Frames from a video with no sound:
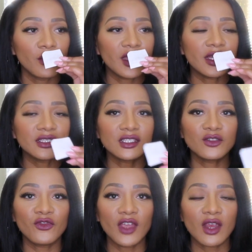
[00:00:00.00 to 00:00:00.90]
because
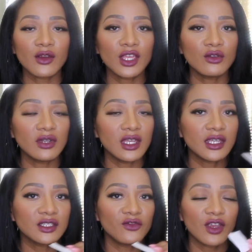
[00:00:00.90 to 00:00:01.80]
it's very
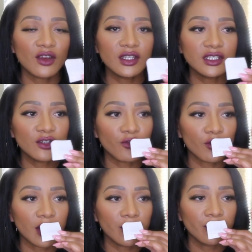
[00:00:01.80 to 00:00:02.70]
unique, it's very
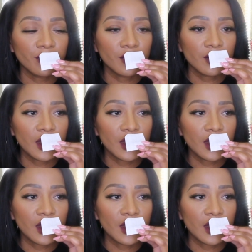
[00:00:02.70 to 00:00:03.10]
different.